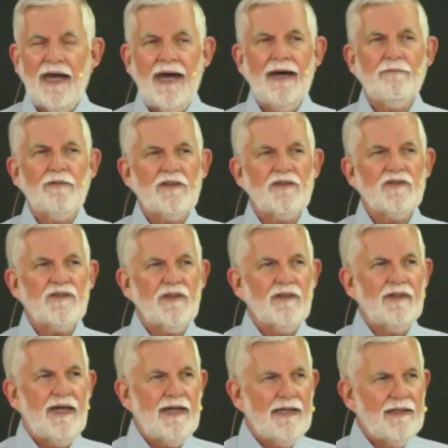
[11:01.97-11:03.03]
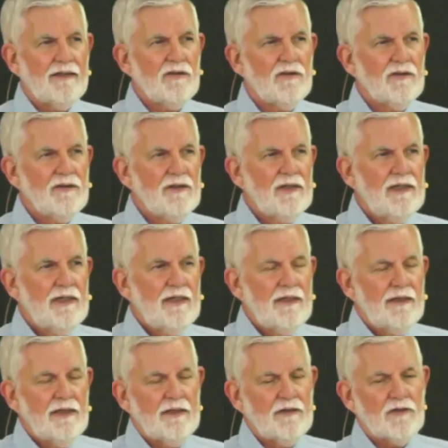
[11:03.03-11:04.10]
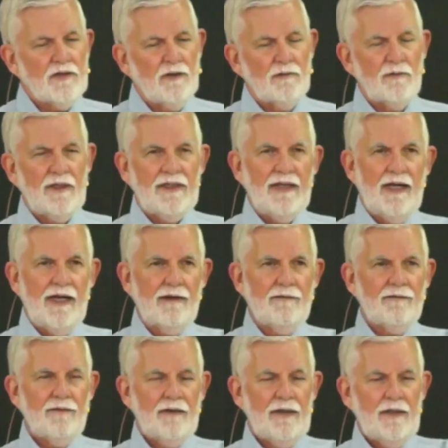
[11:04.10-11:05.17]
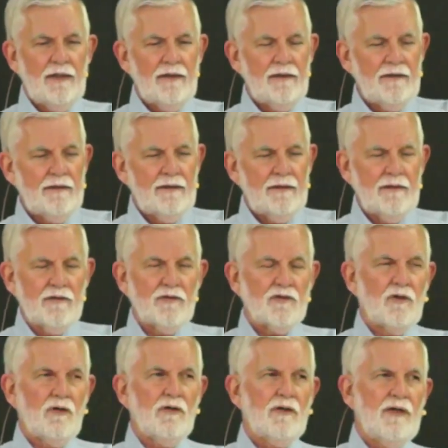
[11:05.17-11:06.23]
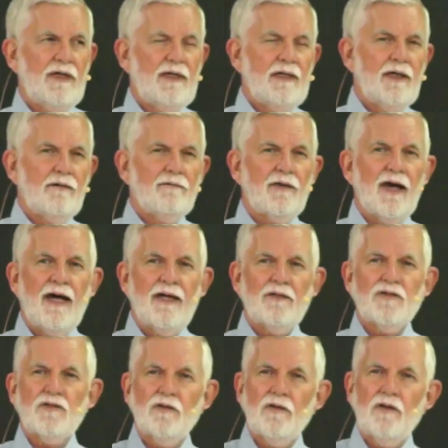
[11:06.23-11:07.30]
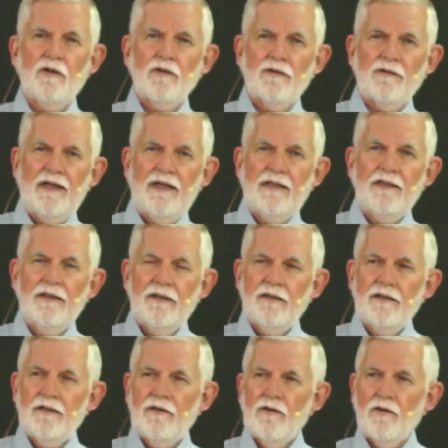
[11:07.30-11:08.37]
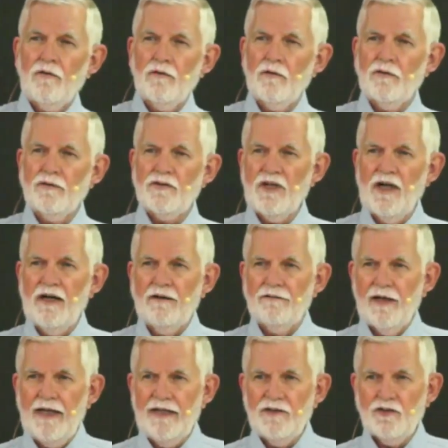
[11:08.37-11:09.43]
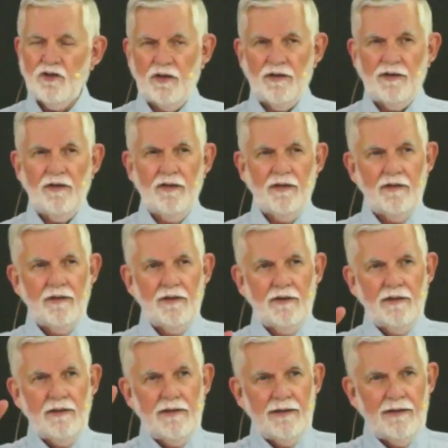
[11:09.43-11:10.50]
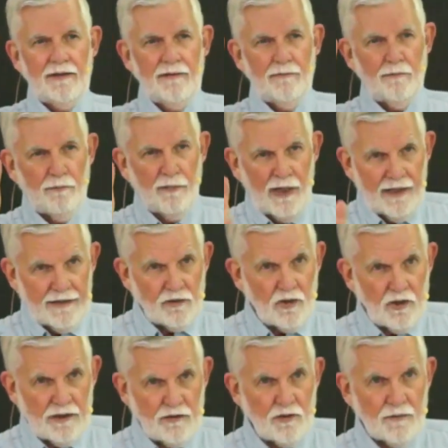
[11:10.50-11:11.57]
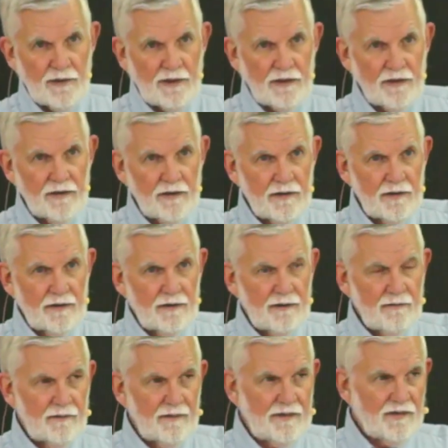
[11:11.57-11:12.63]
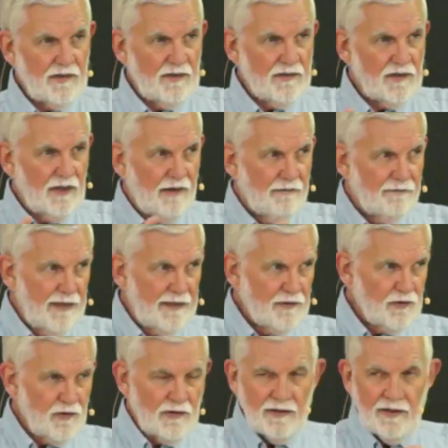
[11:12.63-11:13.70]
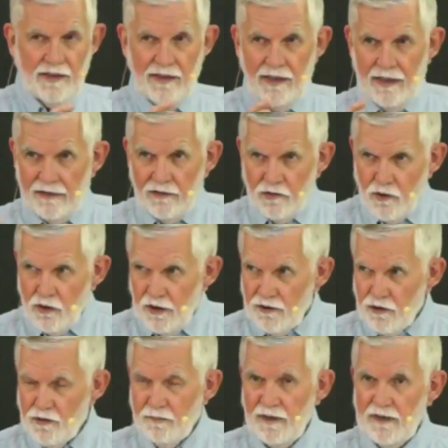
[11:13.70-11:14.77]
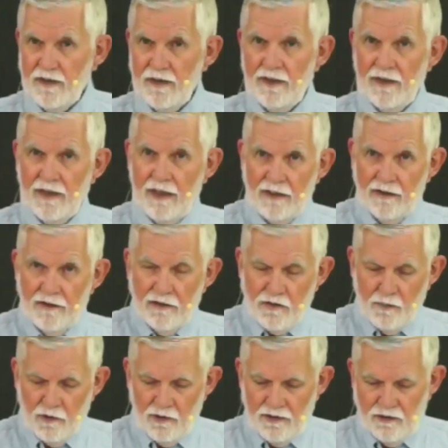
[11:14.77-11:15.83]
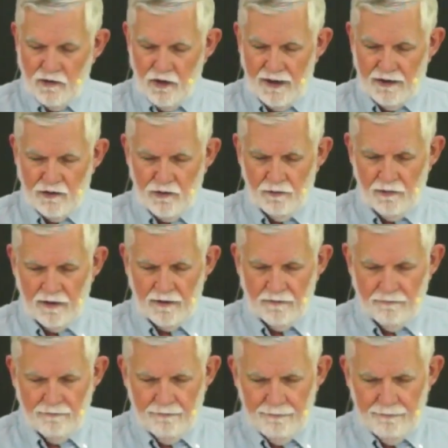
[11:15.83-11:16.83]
inhabits the land. And so we have the story of God's glory through salvation by judgment. We see salvation and judgment in this book of Joshua.